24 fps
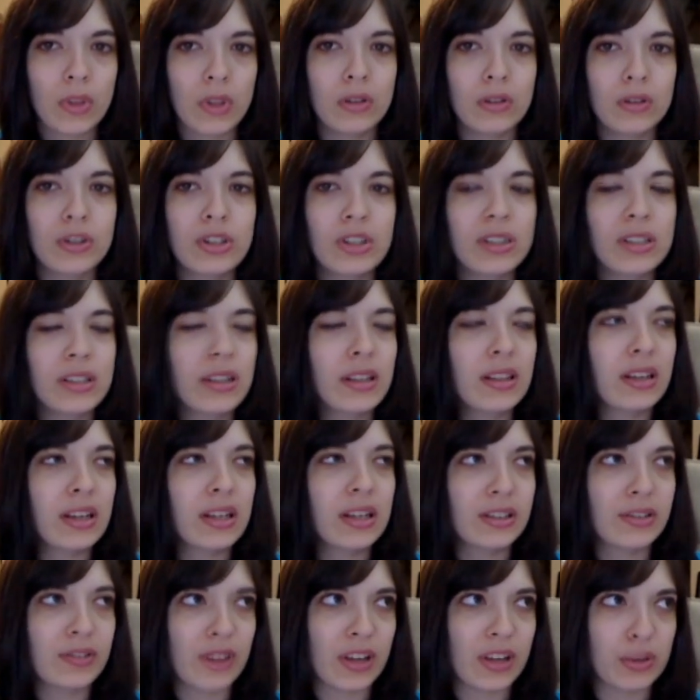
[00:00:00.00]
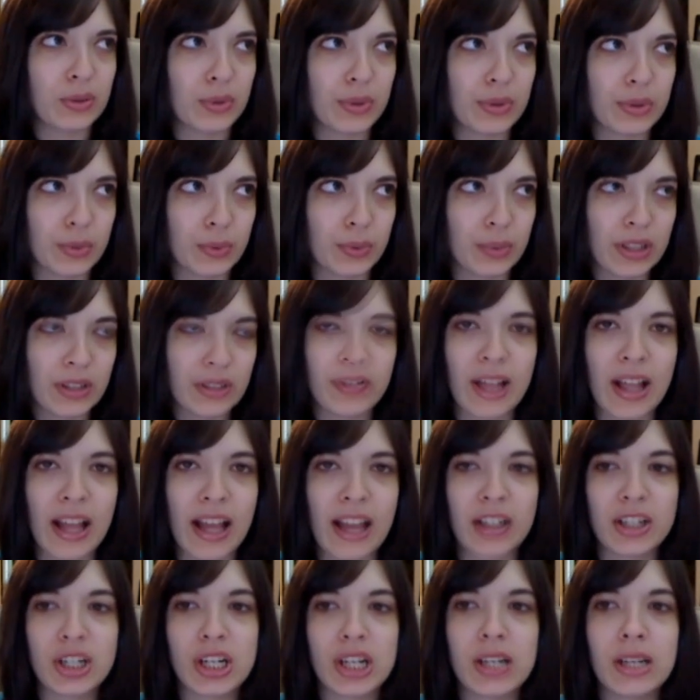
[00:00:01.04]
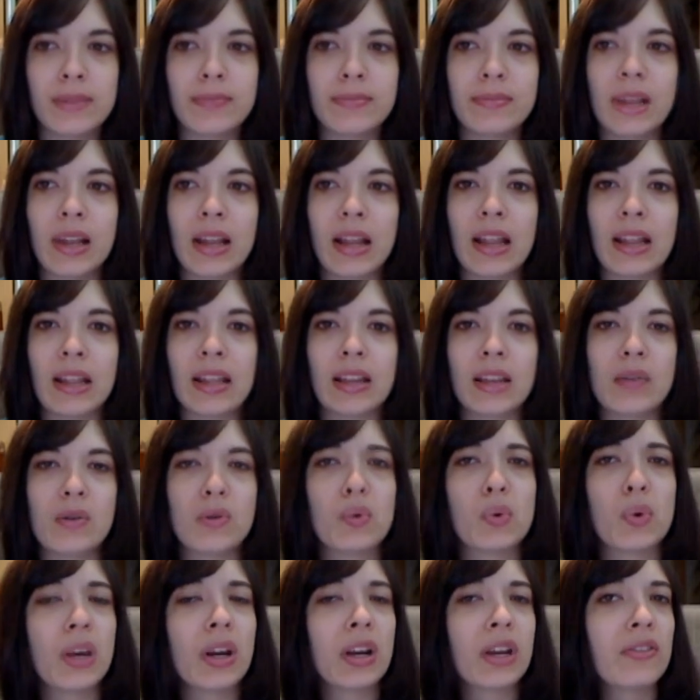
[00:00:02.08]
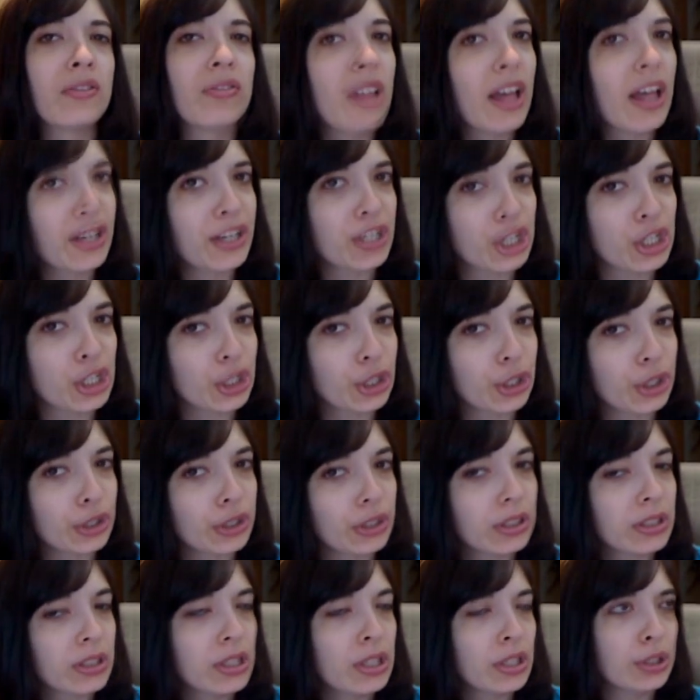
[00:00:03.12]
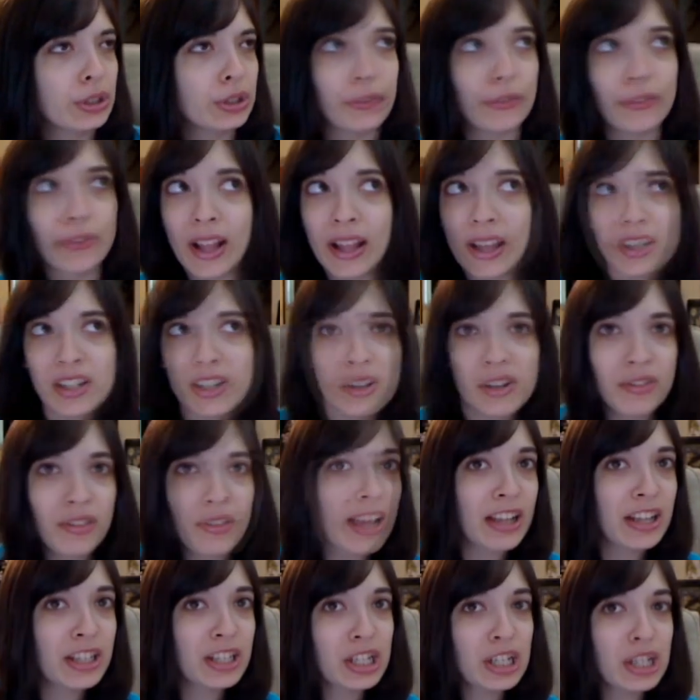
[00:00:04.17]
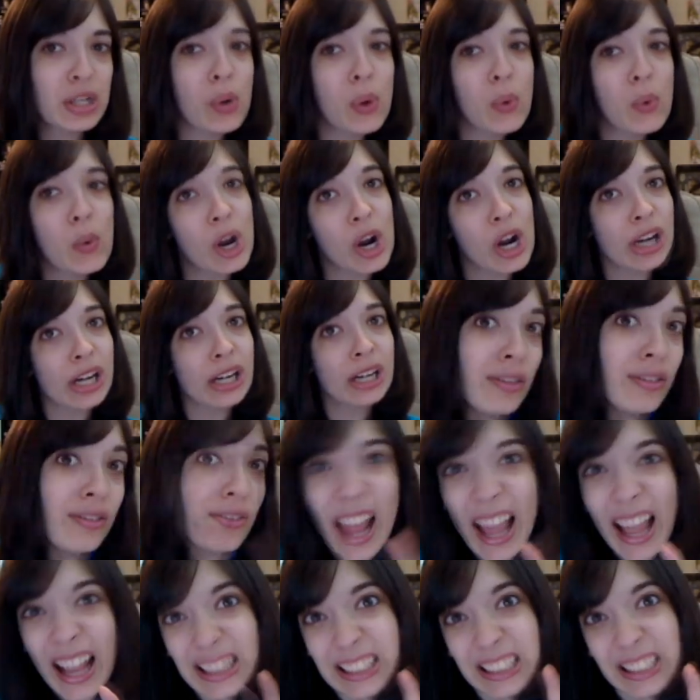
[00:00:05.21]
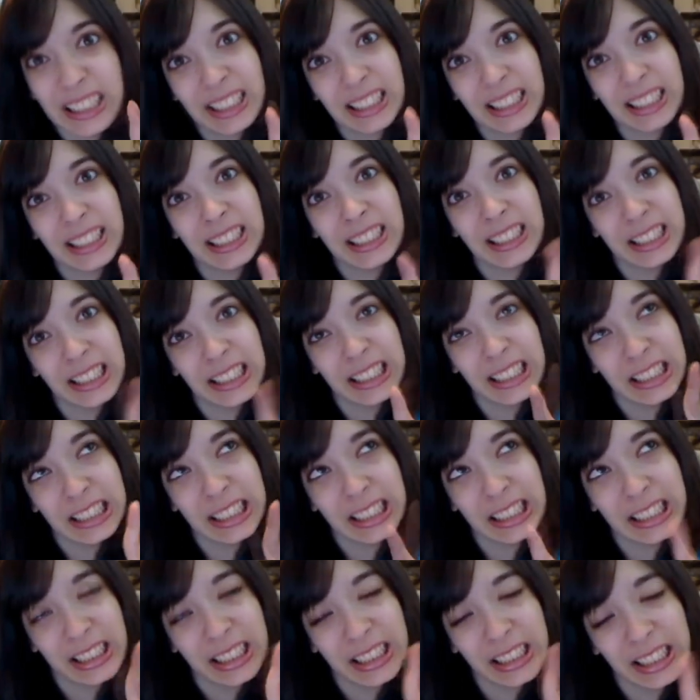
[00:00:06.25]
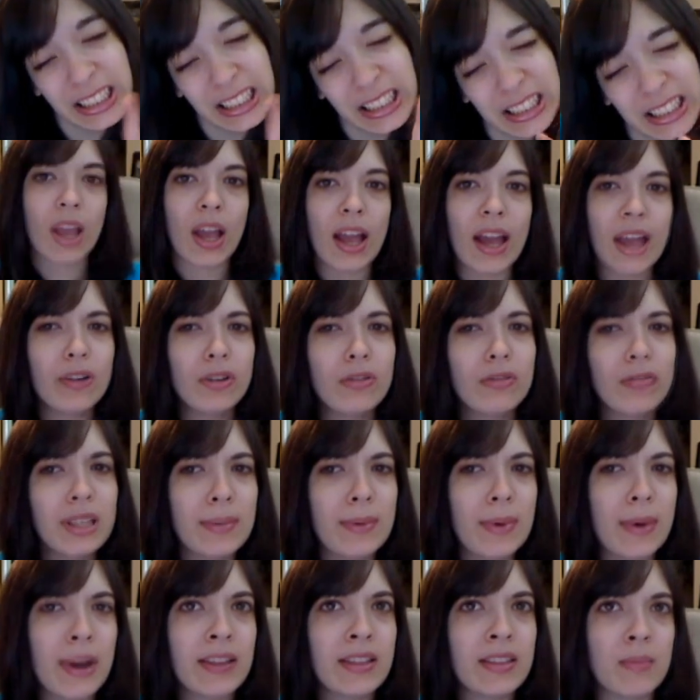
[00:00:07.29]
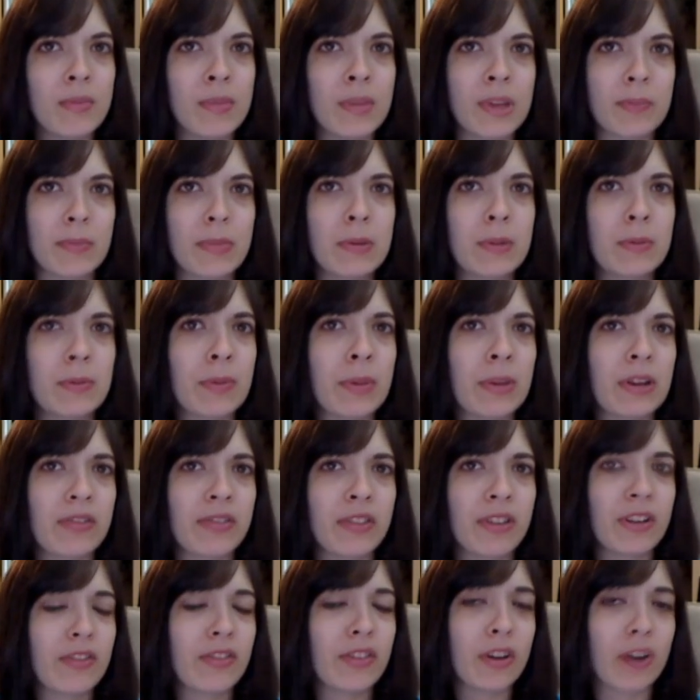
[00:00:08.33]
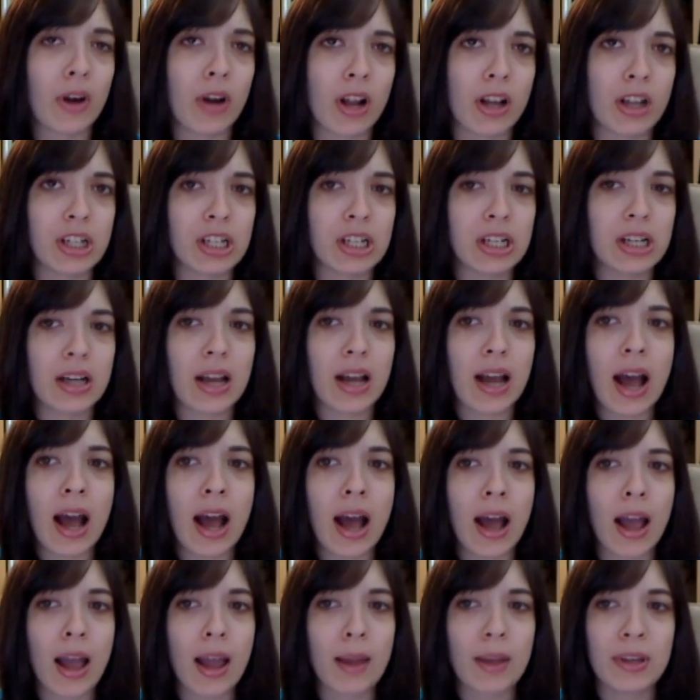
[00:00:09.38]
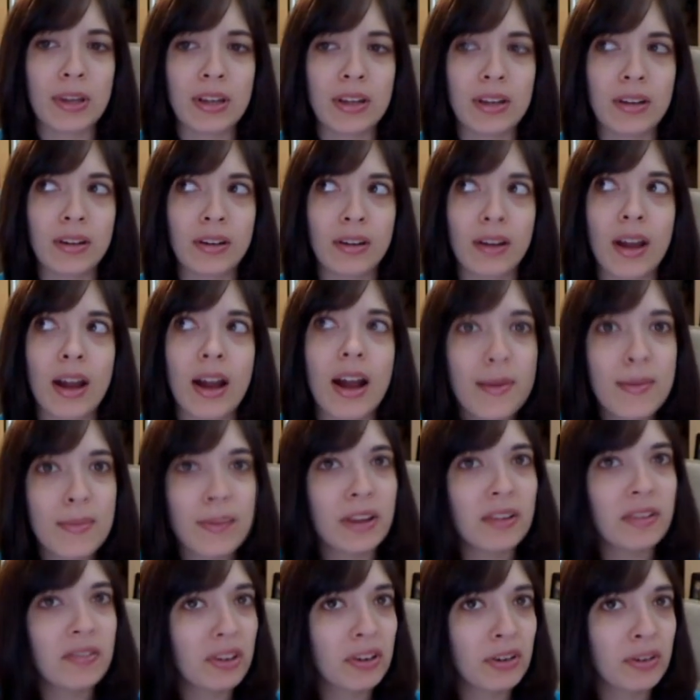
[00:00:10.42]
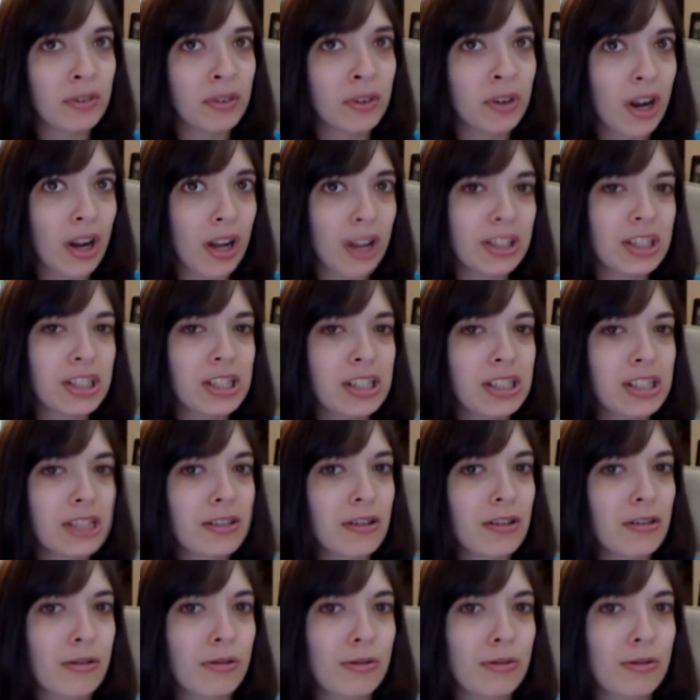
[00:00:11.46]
she said that his face was really flashy and that he was wearing a flashy shirt. So flashy and flashy don't work. Flash! I don't really mind that make people make fun of Arashi. I mean, I make fun of Arashi, so,